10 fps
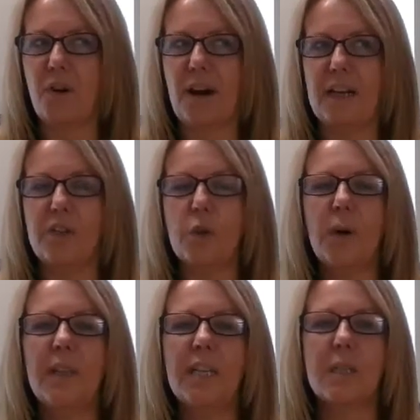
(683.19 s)
and
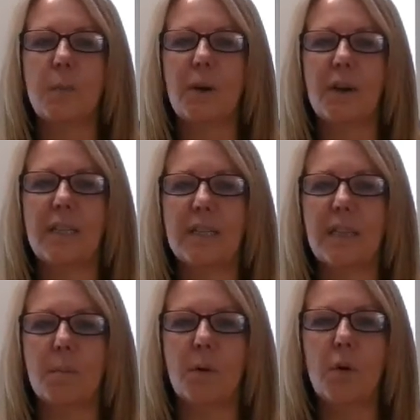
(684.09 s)
enjoy the experience in
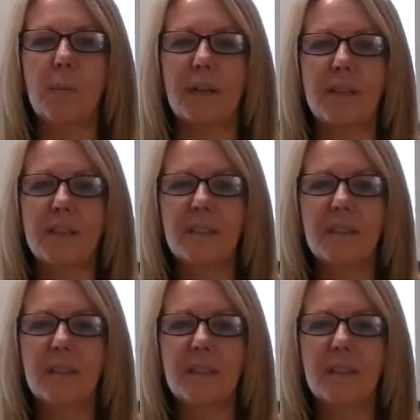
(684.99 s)
the moment.